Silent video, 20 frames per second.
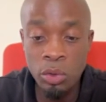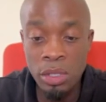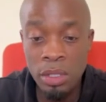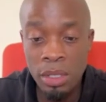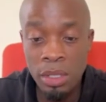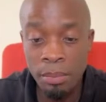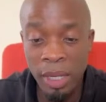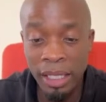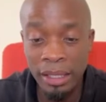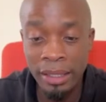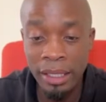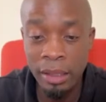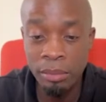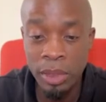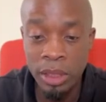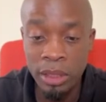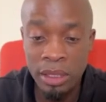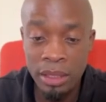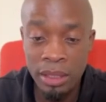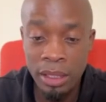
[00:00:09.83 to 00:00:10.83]
My name
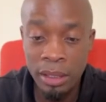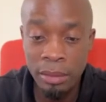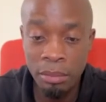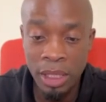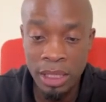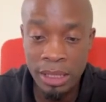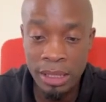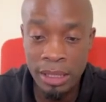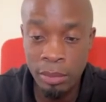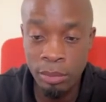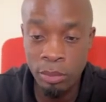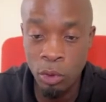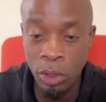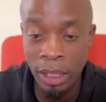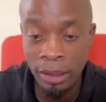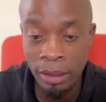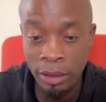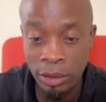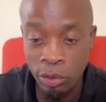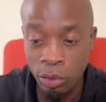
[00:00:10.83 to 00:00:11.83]
is Tim
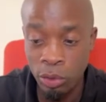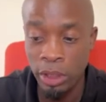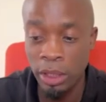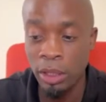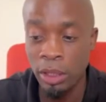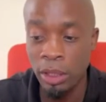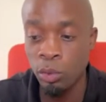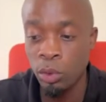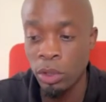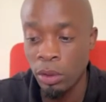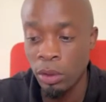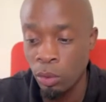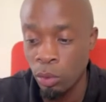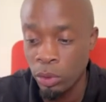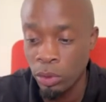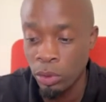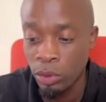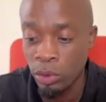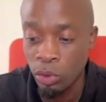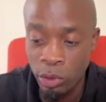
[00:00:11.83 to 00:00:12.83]
Masemola. Today we are going
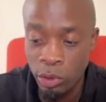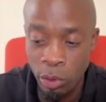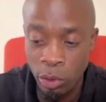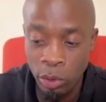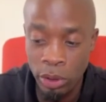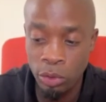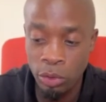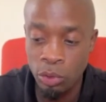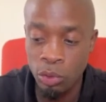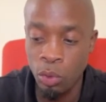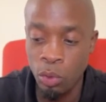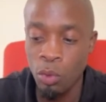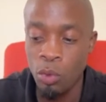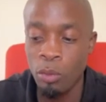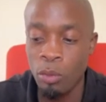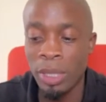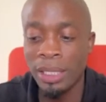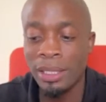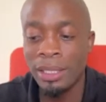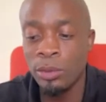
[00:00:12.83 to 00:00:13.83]
to be talking to
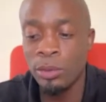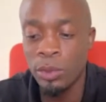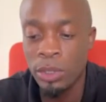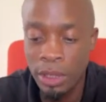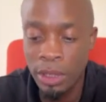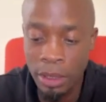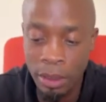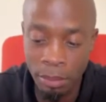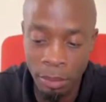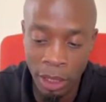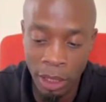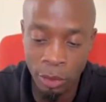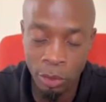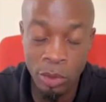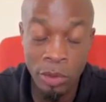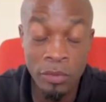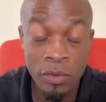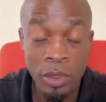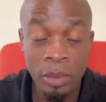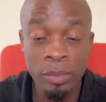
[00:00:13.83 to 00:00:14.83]
Makenosi
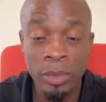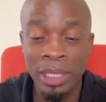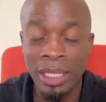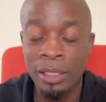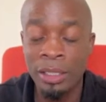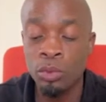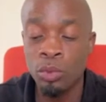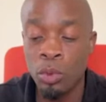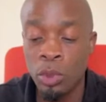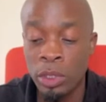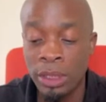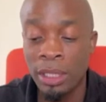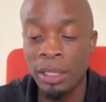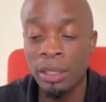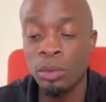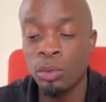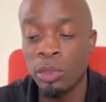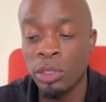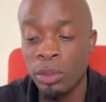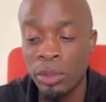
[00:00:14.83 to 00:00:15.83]
Maroo from Reservoir.
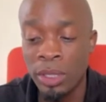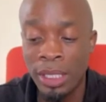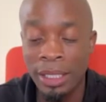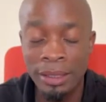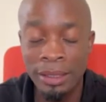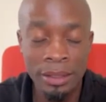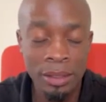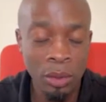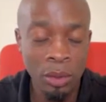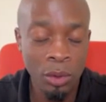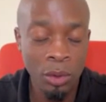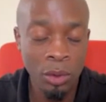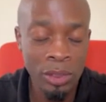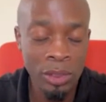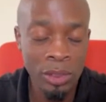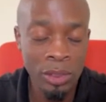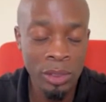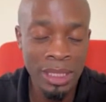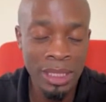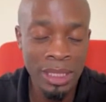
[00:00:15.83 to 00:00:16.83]
We know that on
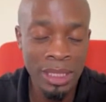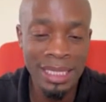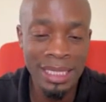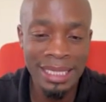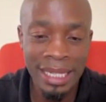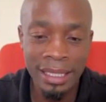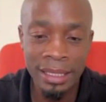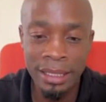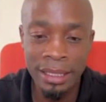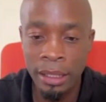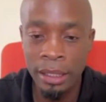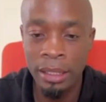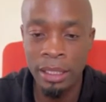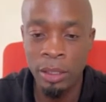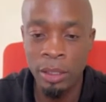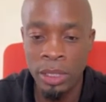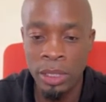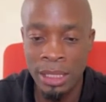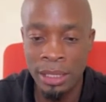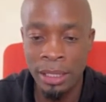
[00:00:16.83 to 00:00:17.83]
Sunday there
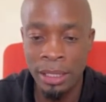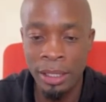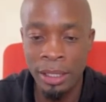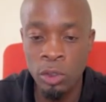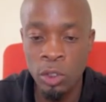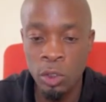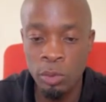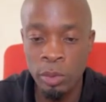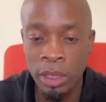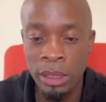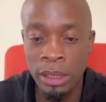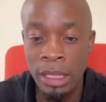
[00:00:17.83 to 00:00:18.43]
was an announcement